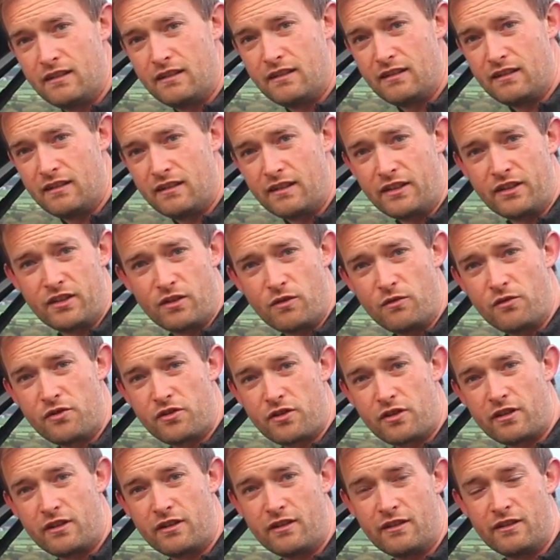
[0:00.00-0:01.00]
and the
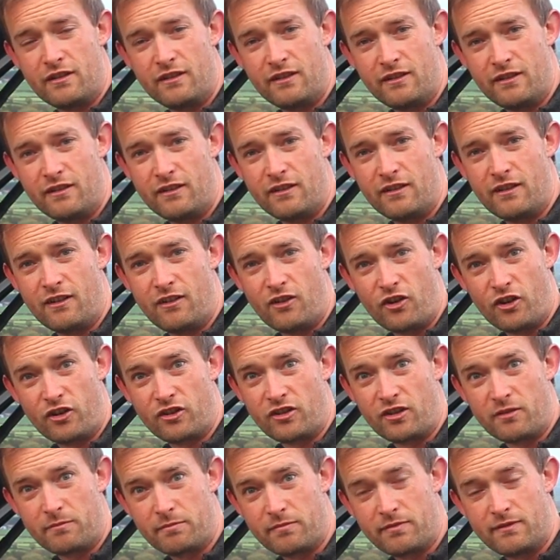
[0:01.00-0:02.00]
toaster
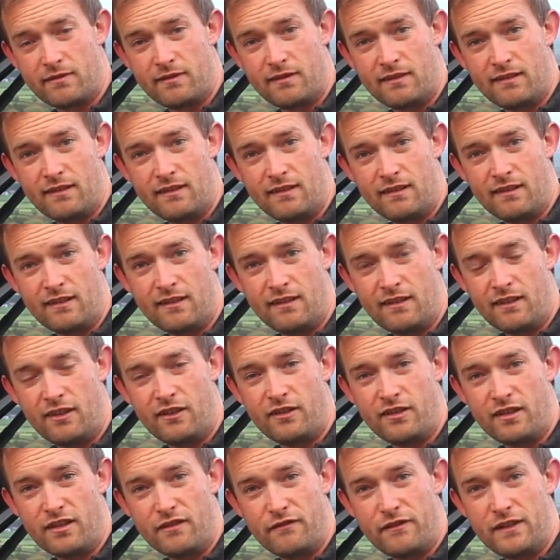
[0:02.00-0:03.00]
hooked up
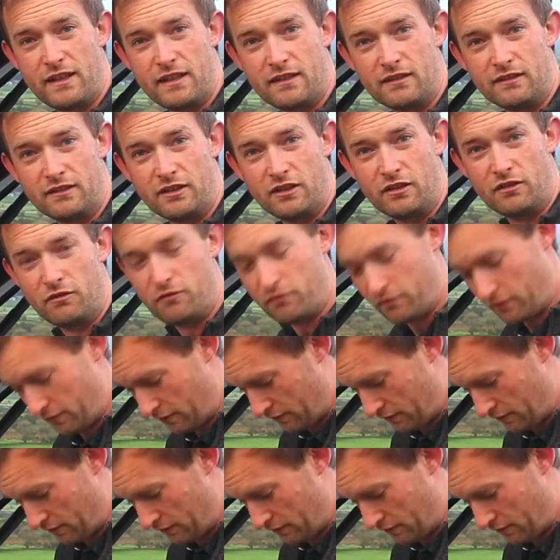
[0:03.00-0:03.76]
to the vehicle to load,